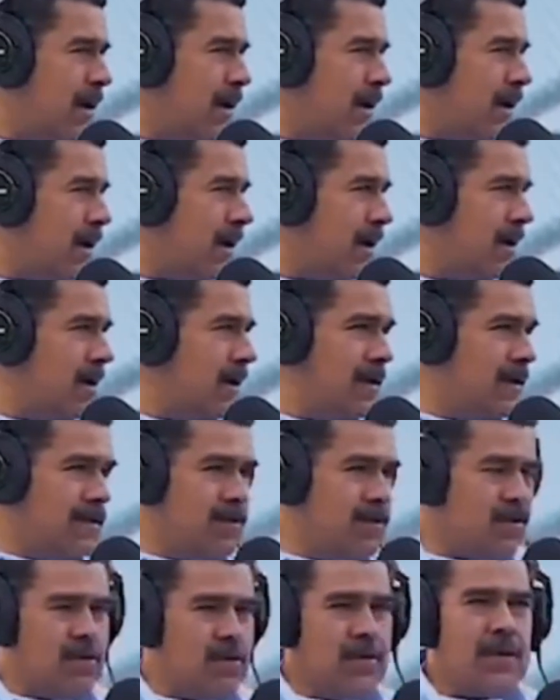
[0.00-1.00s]
that
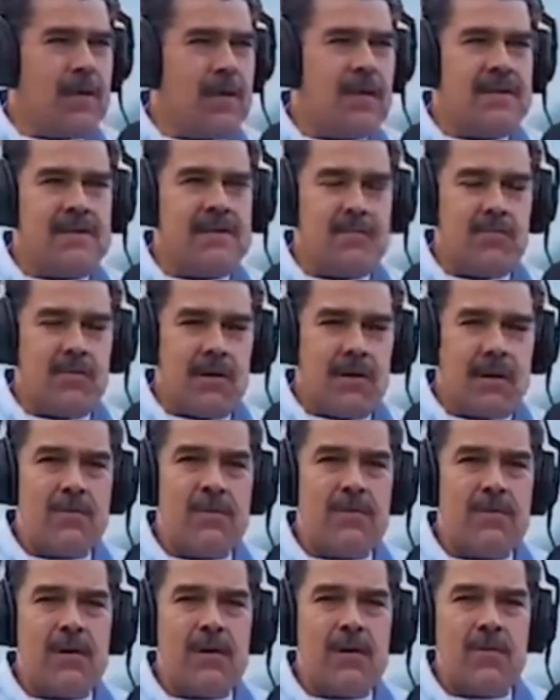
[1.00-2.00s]
Javier
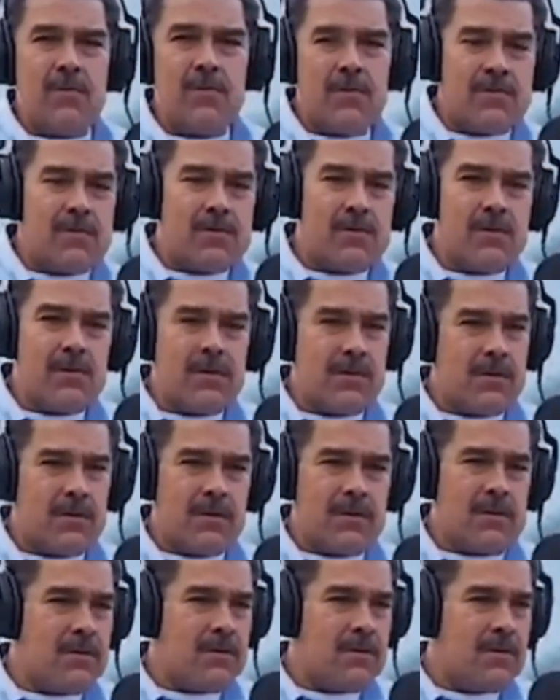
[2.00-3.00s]
Milei is of
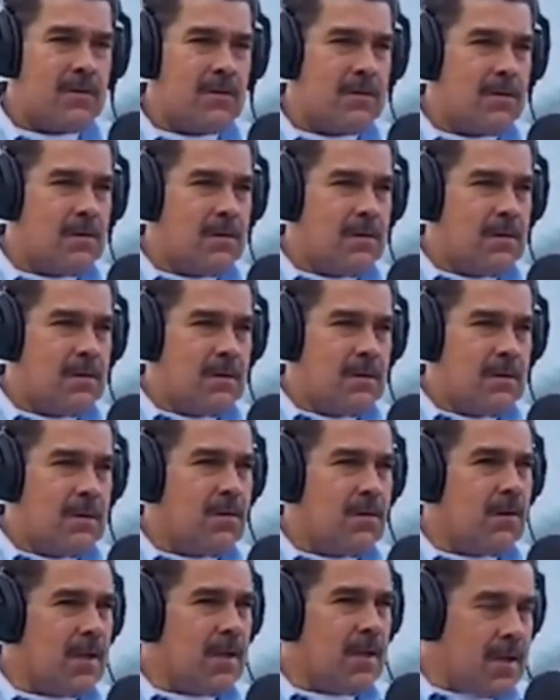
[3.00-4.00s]
extreme right, a
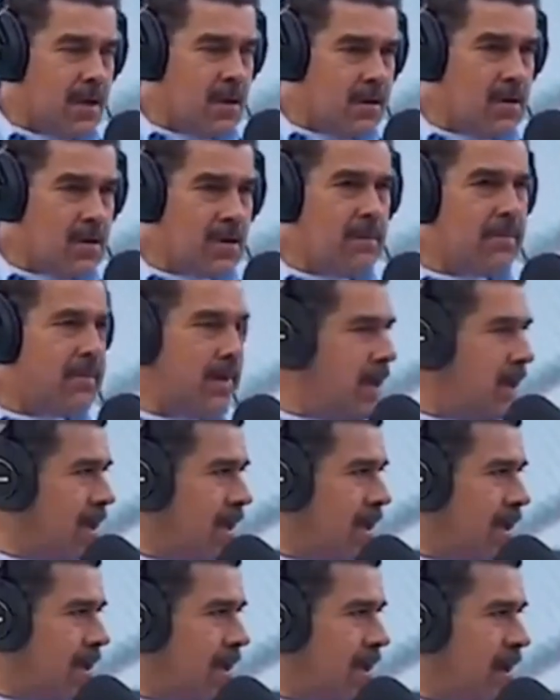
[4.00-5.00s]
fascist, etc., etc.,
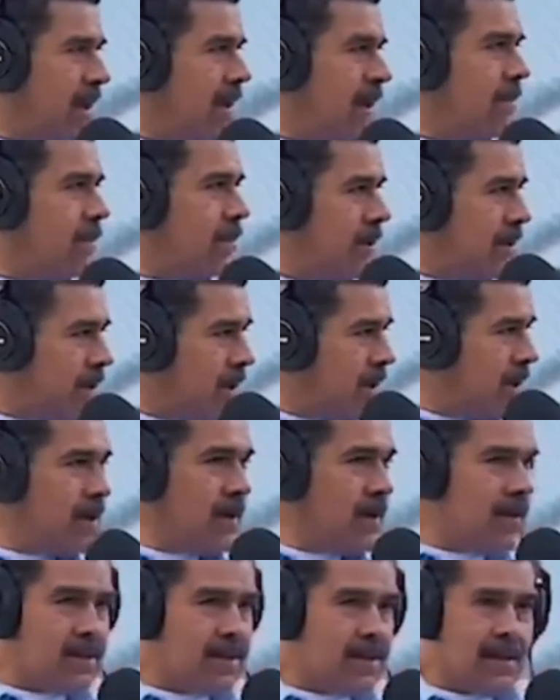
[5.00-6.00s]
etc.
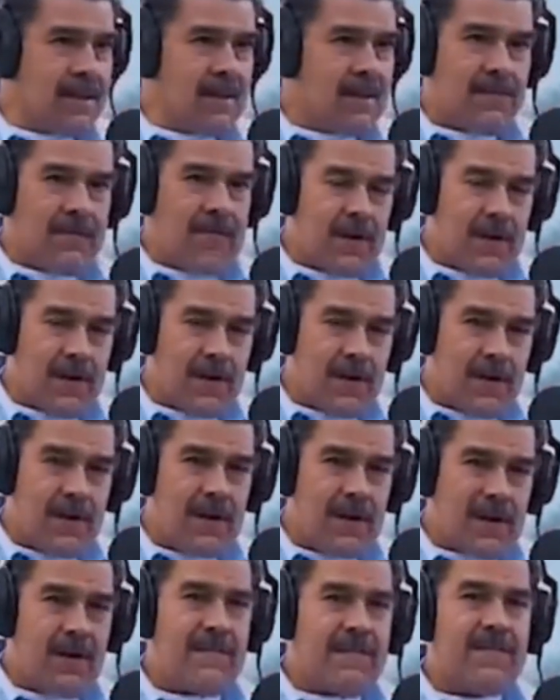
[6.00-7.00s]
But in
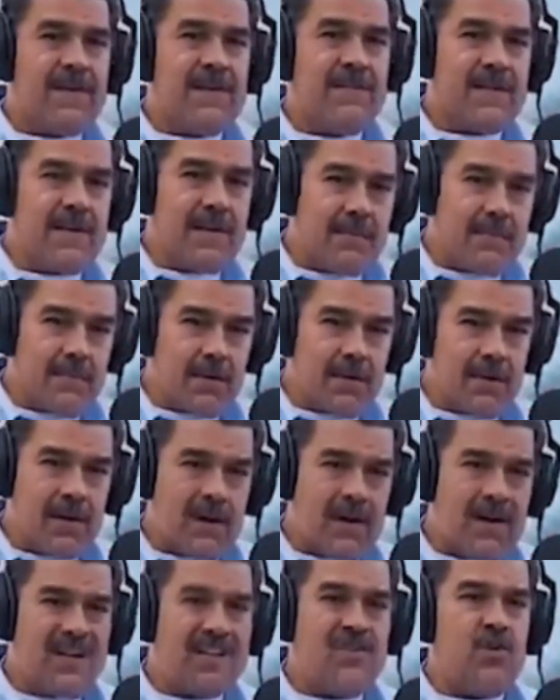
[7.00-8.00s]
fact, what do you
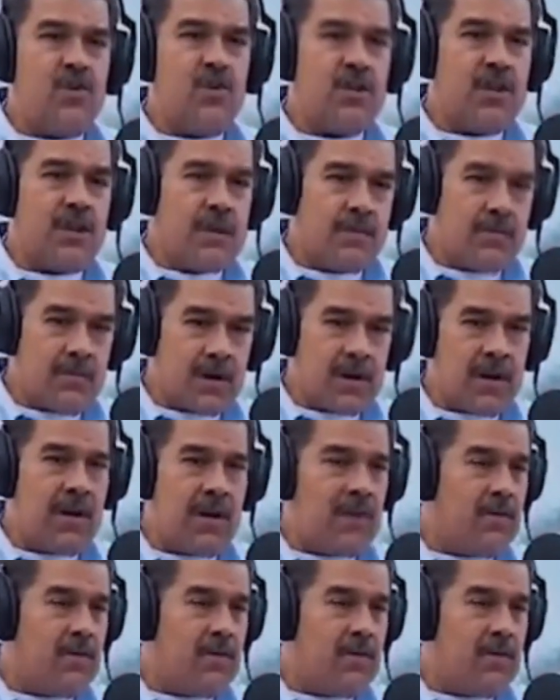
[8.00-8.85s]
think? If you are living